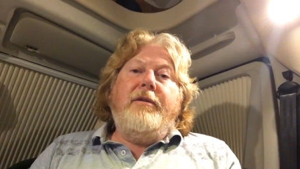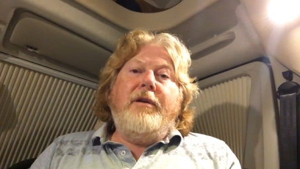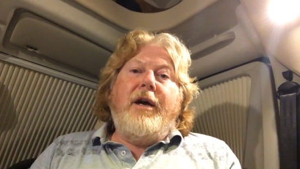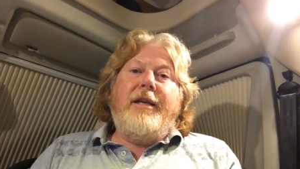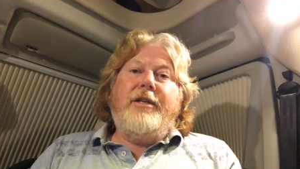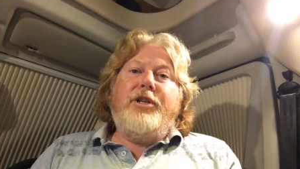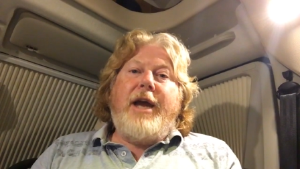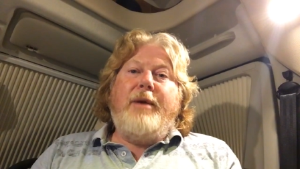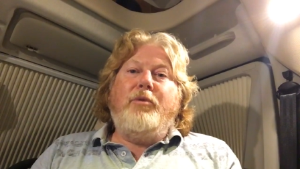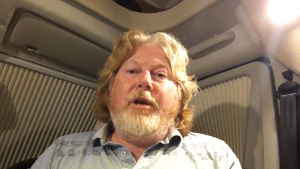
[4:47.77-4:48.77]
I had a
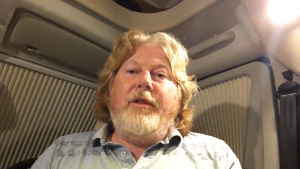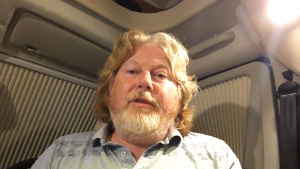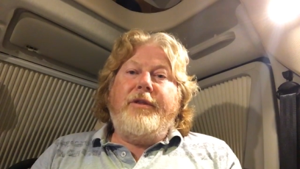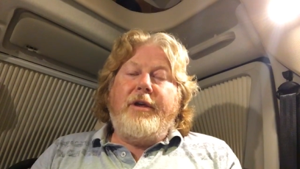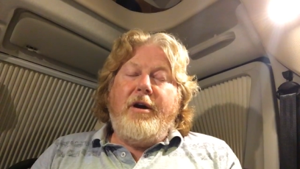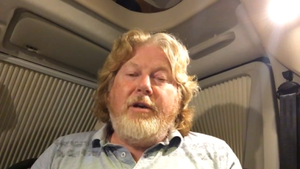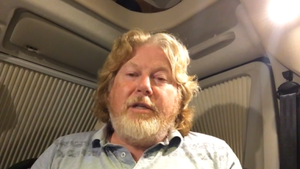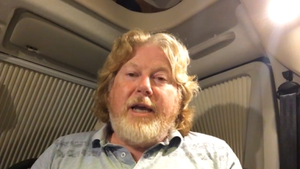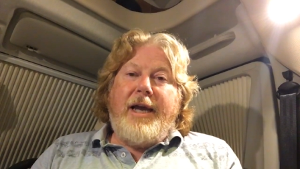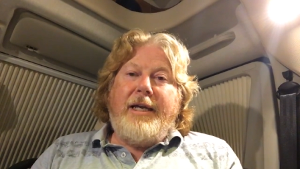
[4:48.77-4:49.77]
chat with the guys
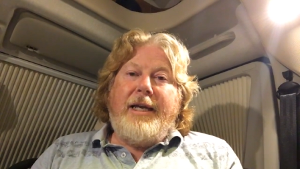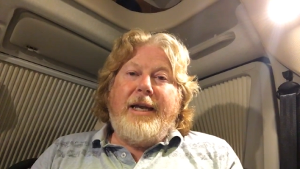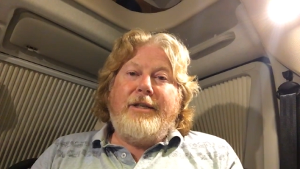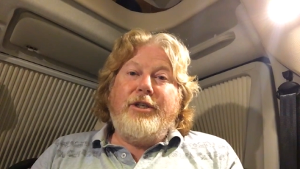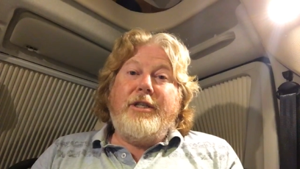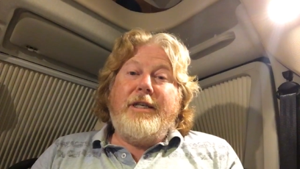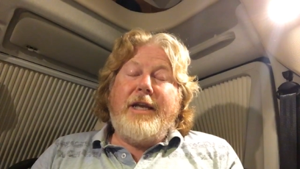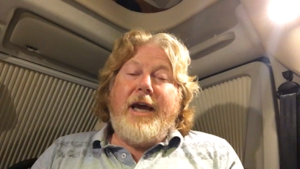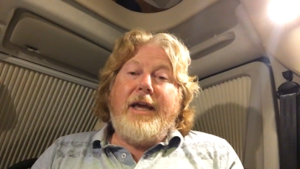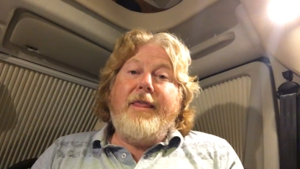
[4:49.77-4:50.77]
at A&E Leisure today,